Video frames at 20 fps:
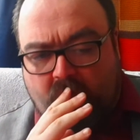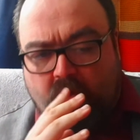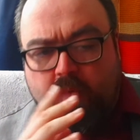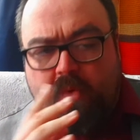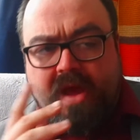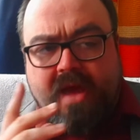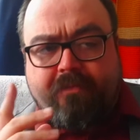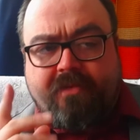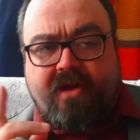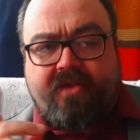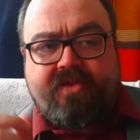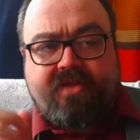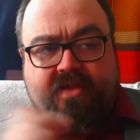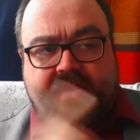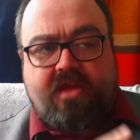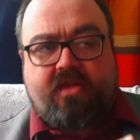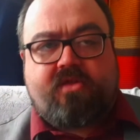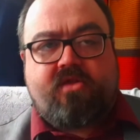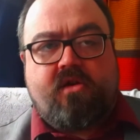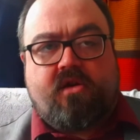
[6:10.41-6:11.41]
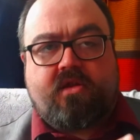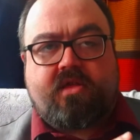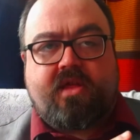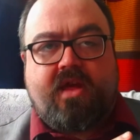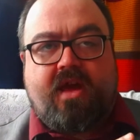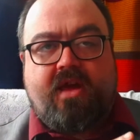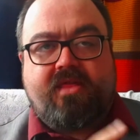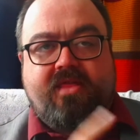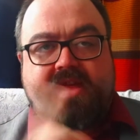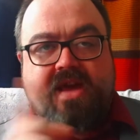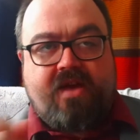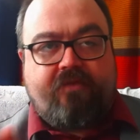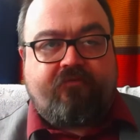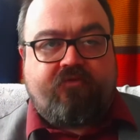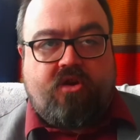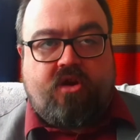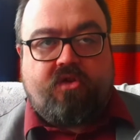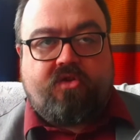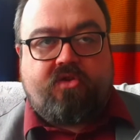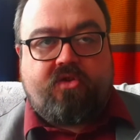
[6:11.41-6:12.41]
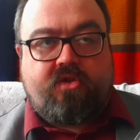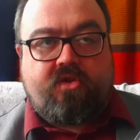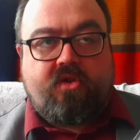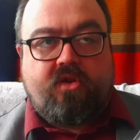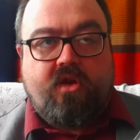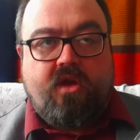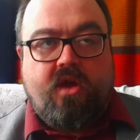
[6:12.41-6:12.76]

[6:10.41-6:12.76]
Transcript: whereby the Sixth Doctor and Davros